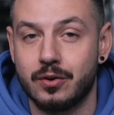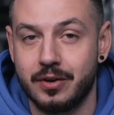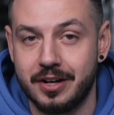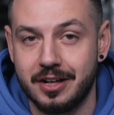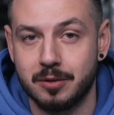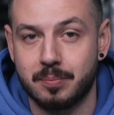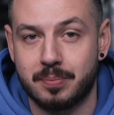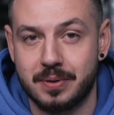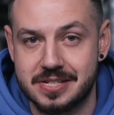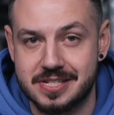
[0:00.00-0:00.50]

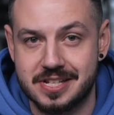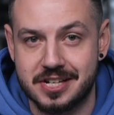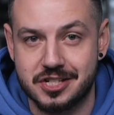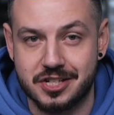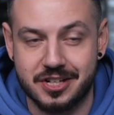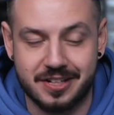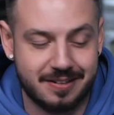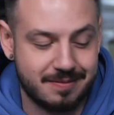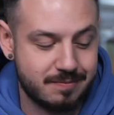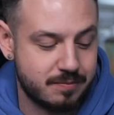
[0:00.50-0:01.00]
real
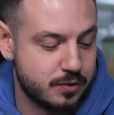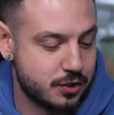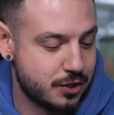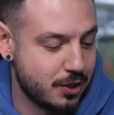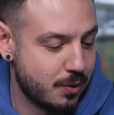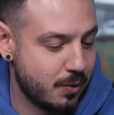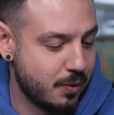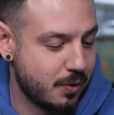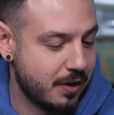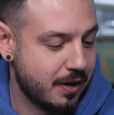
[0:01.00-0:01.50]
precision.
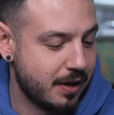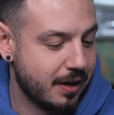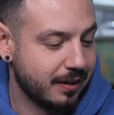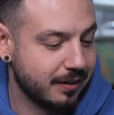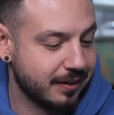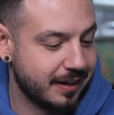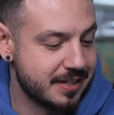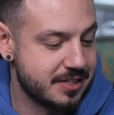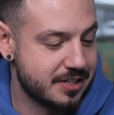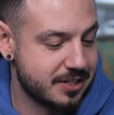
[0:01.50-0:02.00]
So
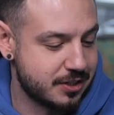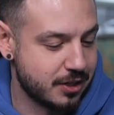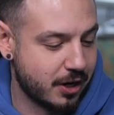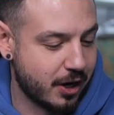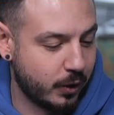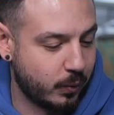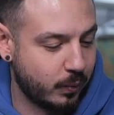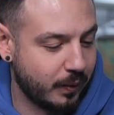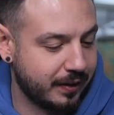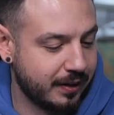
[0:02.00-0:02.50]
let's
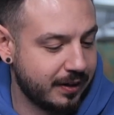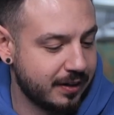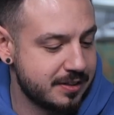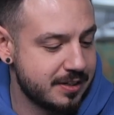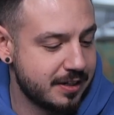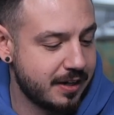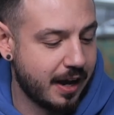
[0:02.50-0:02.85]
start with it,